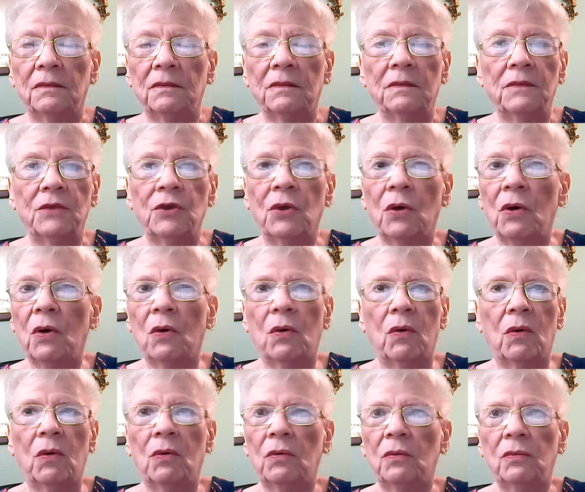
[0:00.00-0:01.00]
No.
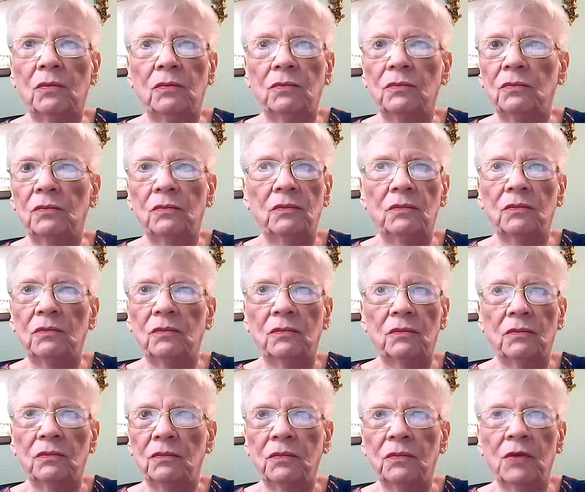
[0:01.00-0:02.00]

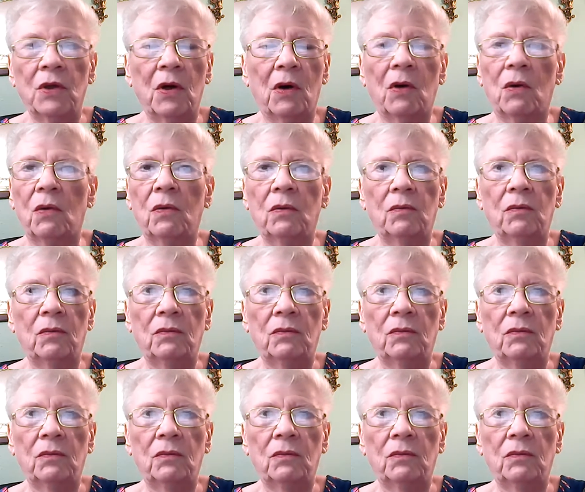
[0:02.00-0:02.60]
No.